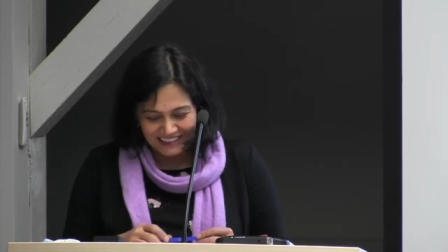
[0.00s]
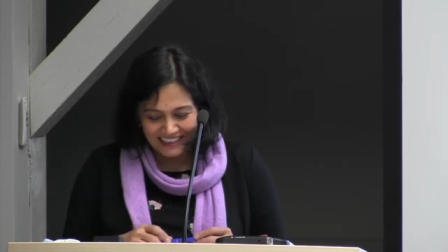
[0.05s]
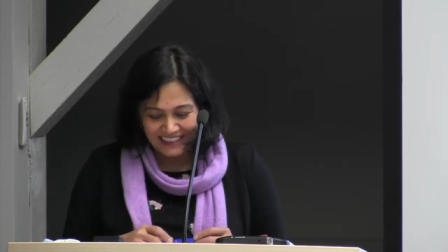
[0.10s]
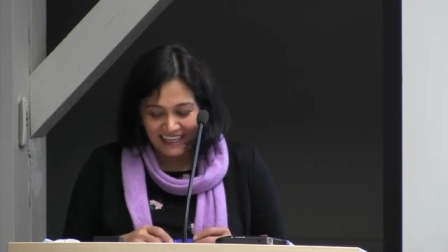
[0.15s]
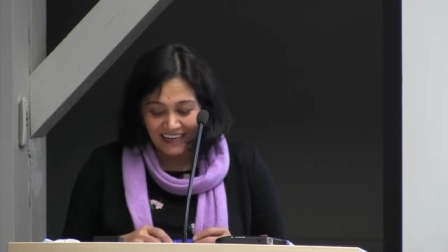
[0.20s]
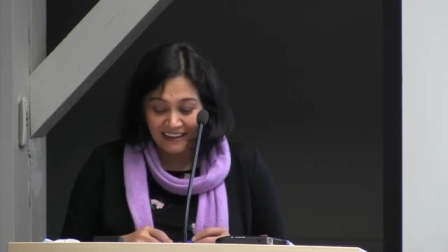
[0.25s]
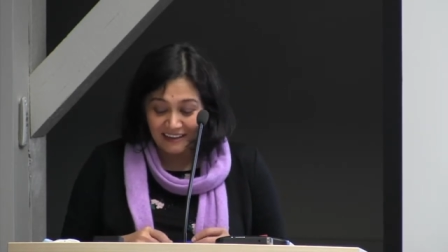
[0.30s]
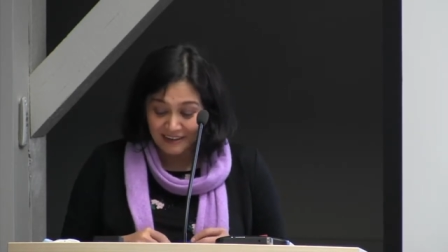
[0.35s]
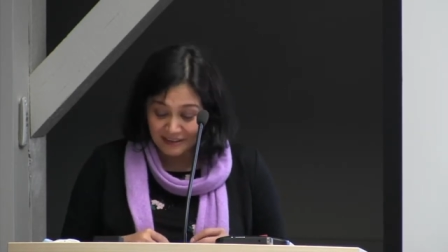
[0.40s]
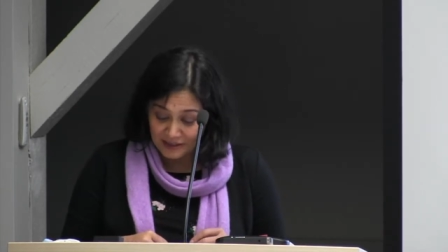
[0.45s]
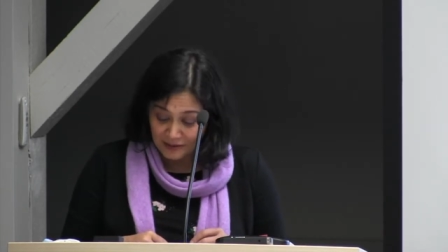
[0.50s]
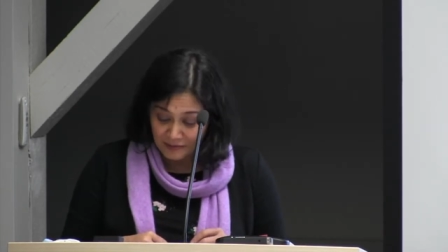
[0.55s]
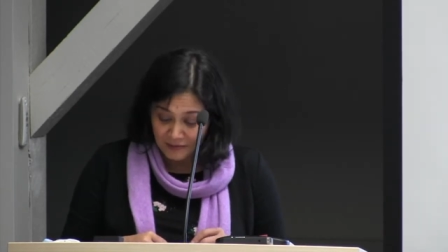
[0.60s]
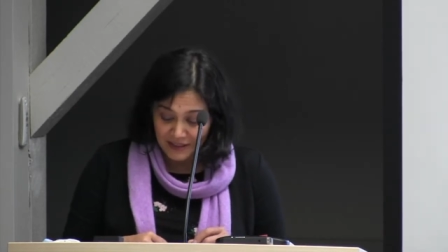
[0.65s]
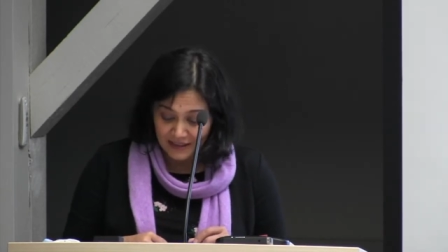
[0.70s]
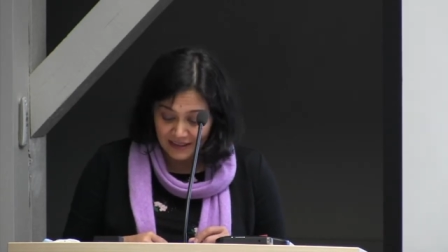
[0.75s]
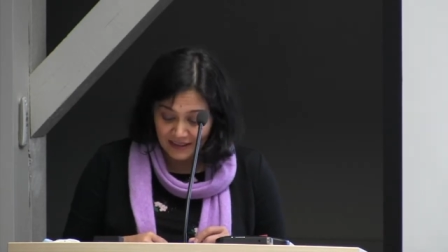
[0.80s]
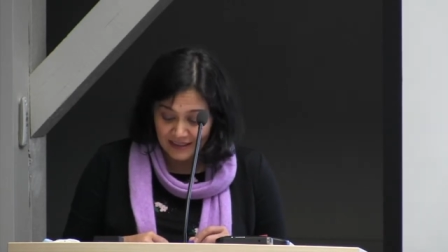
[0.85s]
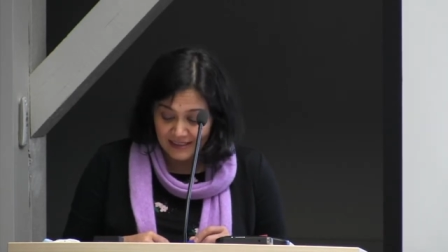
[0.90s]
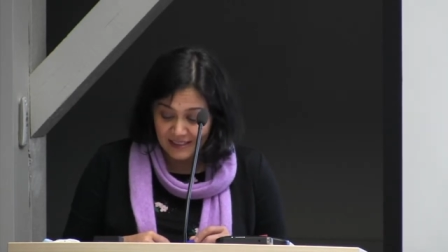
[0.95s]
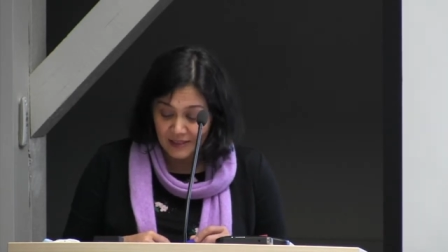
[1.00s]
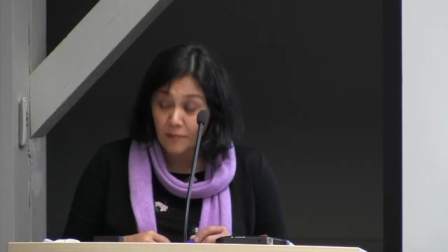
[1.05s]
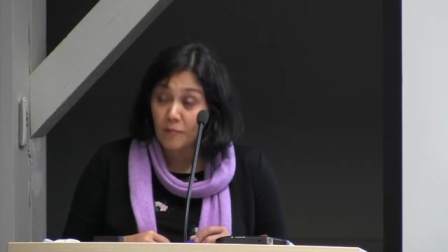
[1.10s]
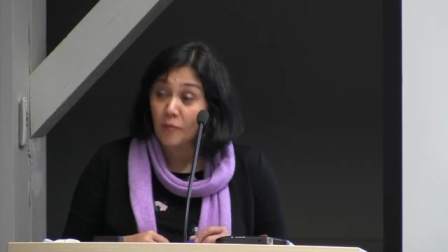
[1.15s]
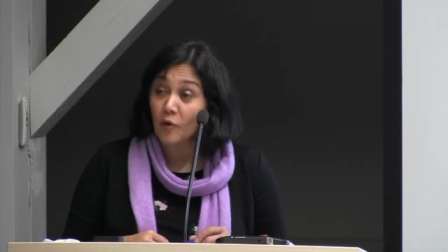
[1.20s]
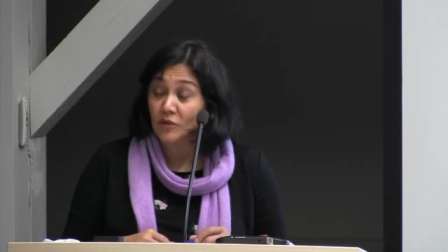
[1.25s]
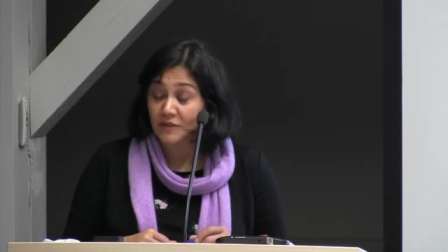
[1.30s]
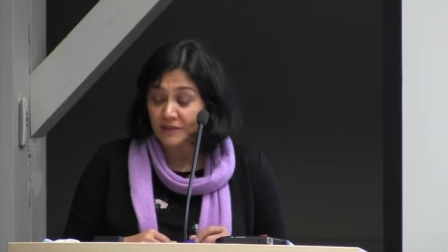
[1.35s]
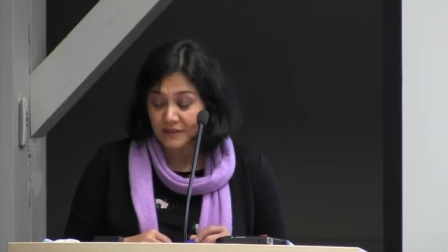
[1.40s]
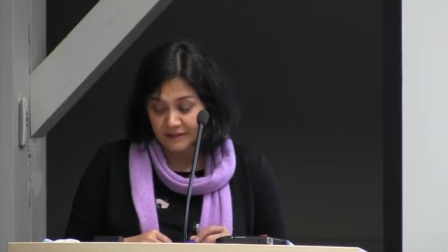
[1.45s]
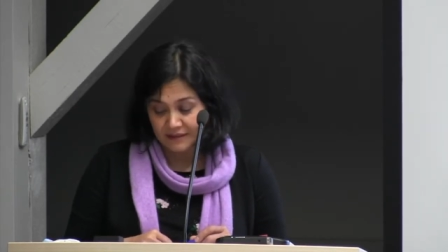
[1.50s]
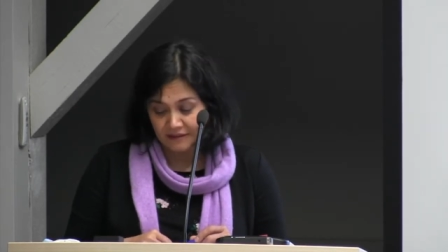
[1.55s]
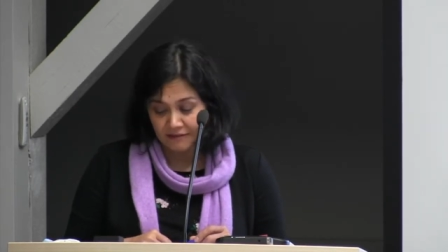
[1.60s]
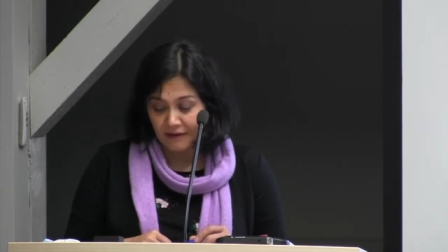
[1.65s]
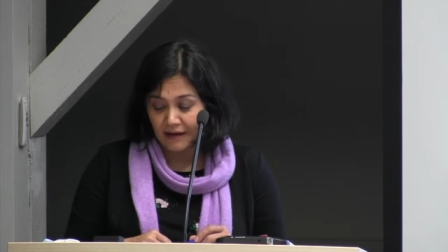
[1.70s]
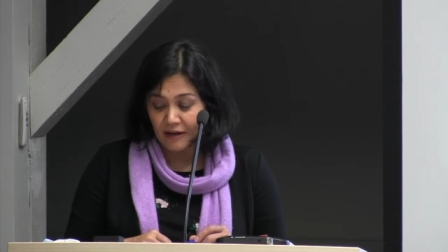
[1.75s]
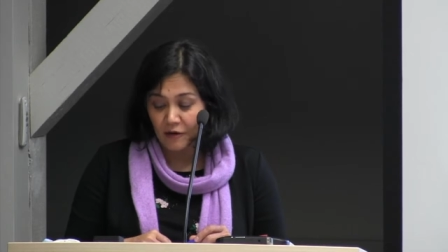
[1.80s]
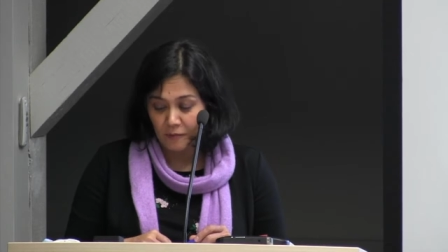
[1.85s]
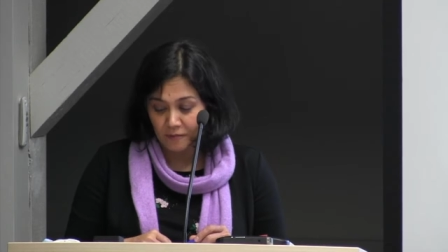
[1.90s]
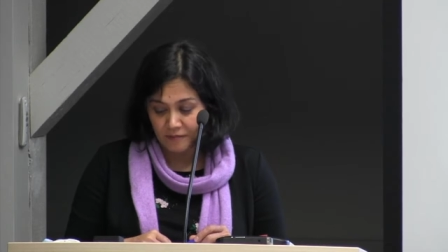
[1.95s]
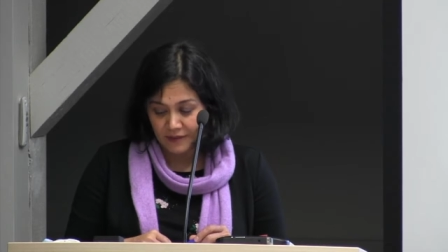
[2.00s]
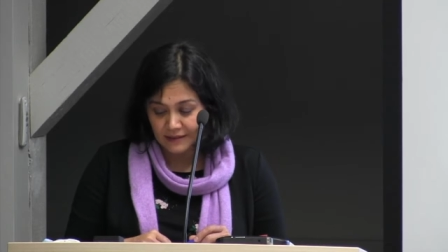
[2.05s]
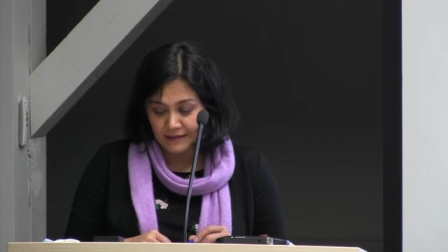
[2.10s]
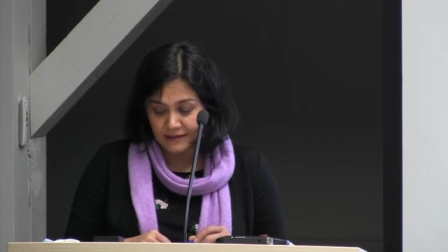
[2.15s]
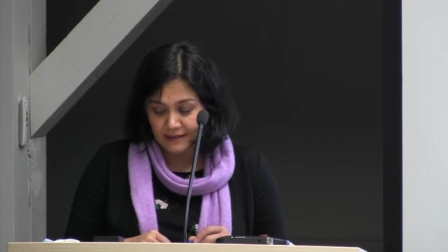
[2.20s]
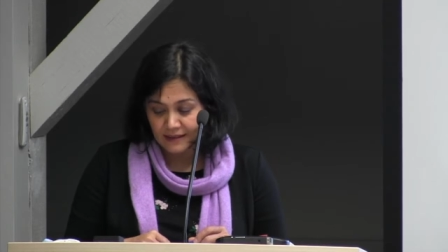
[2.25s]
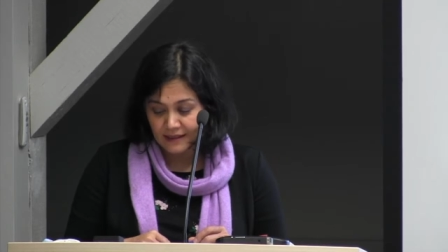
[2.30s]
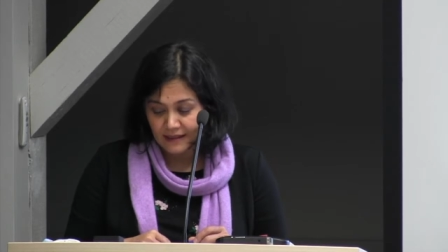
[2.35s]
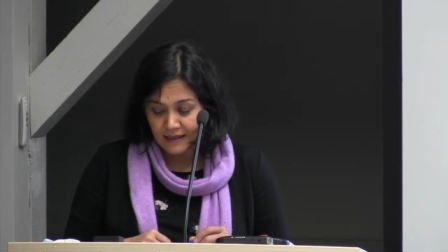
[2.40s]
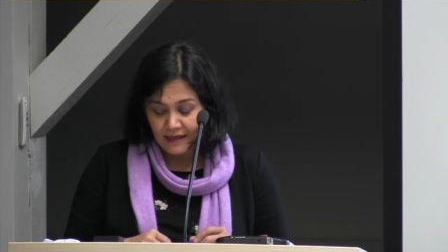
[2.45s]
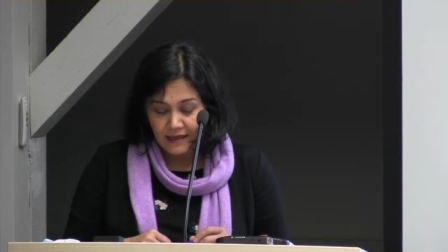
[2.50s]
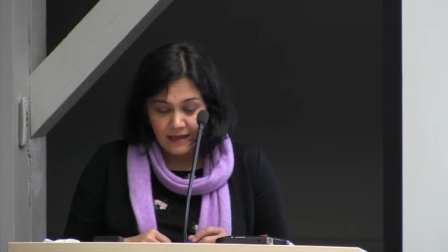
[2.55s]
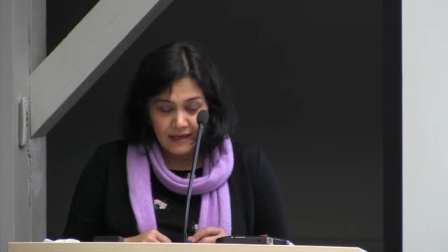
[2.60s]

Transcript: in academic is a modern development.